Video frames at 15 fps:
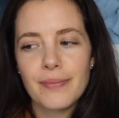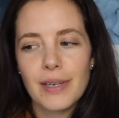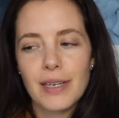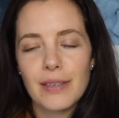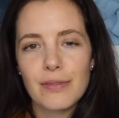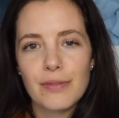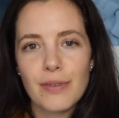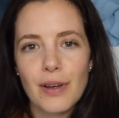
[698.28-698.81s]

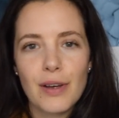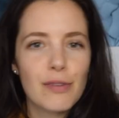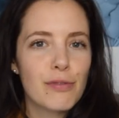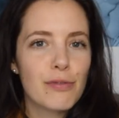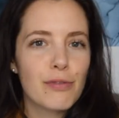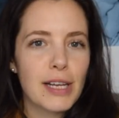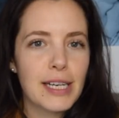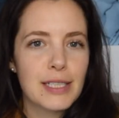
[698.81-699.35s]
of
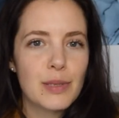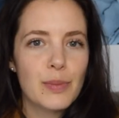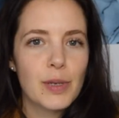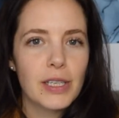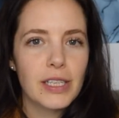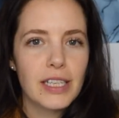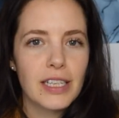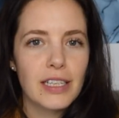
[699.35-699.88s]

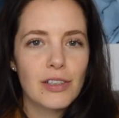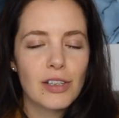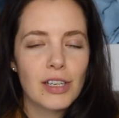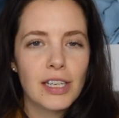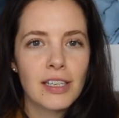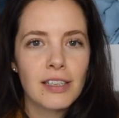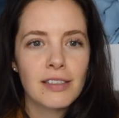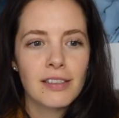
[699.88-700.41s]
flexibility
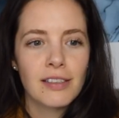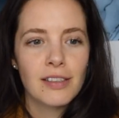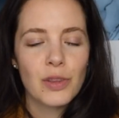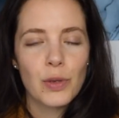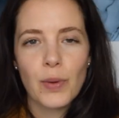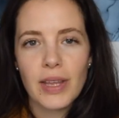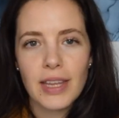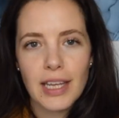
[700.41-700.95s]
or
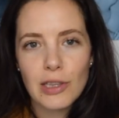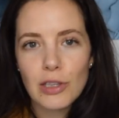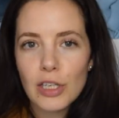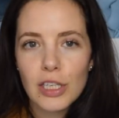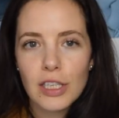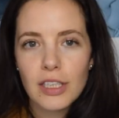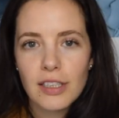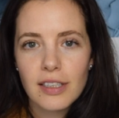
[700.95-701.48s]
the way they
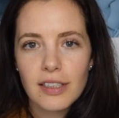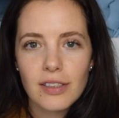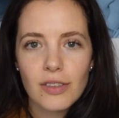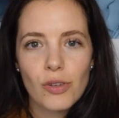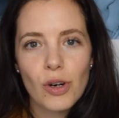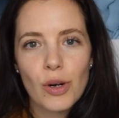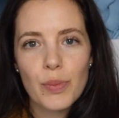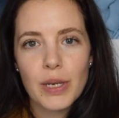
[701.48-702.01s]
look
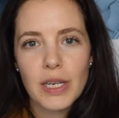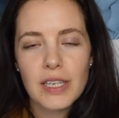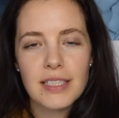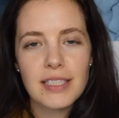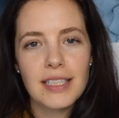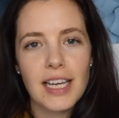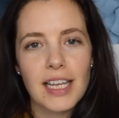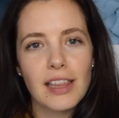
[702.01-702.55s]
or
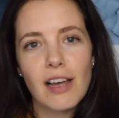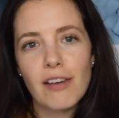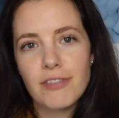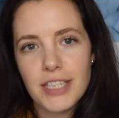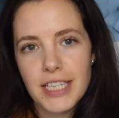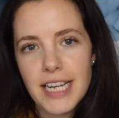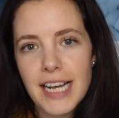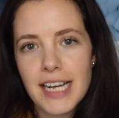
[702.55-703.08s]
because they love
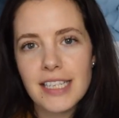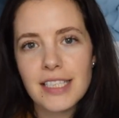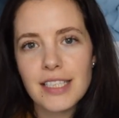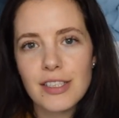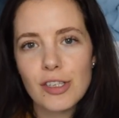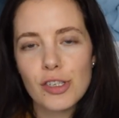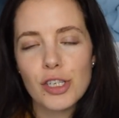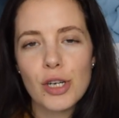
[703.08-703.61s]
to
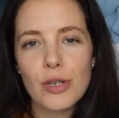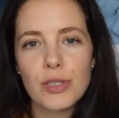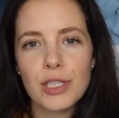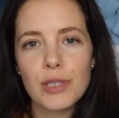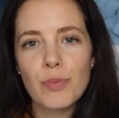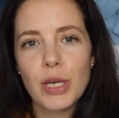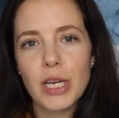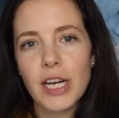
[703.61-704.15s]
dance. They're
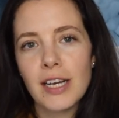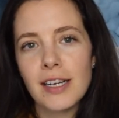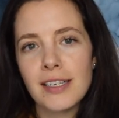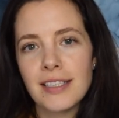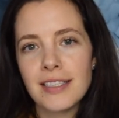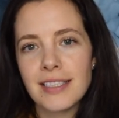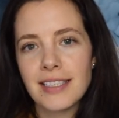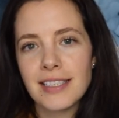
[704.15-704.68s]
chosen
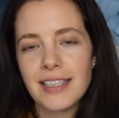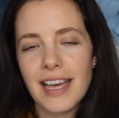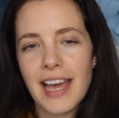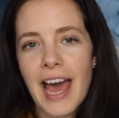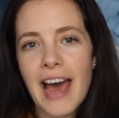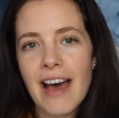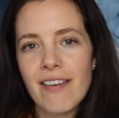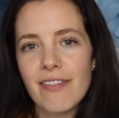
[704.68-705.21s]
because they
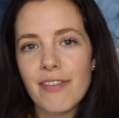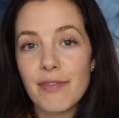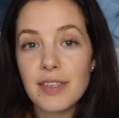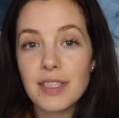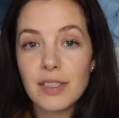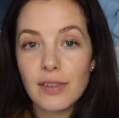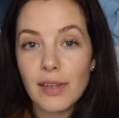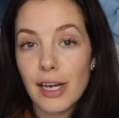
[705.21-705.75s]
have
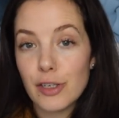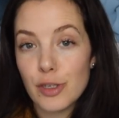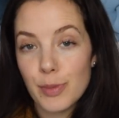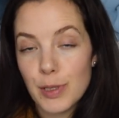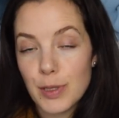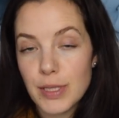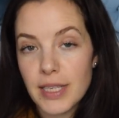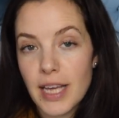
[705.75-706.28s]
physical
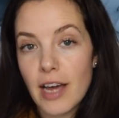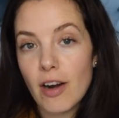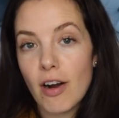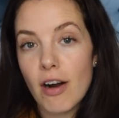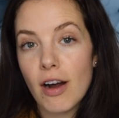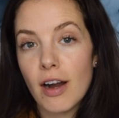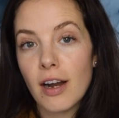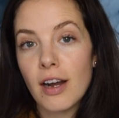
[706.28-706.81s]
attributes that
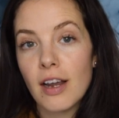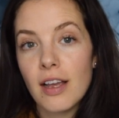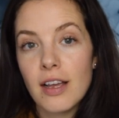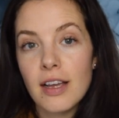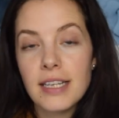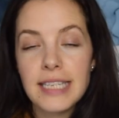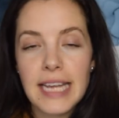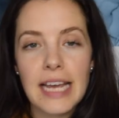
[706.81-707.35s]
are
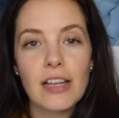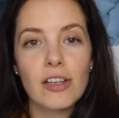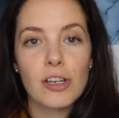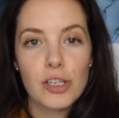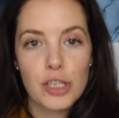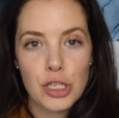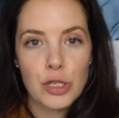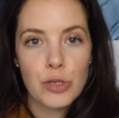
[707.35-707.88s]

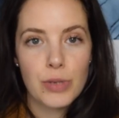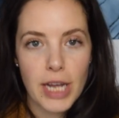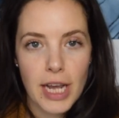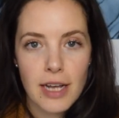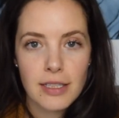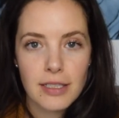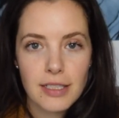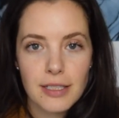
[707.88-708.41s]
tailored to
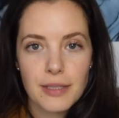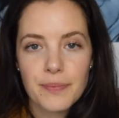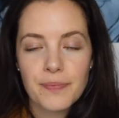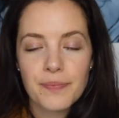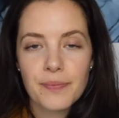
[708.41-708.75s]
dance.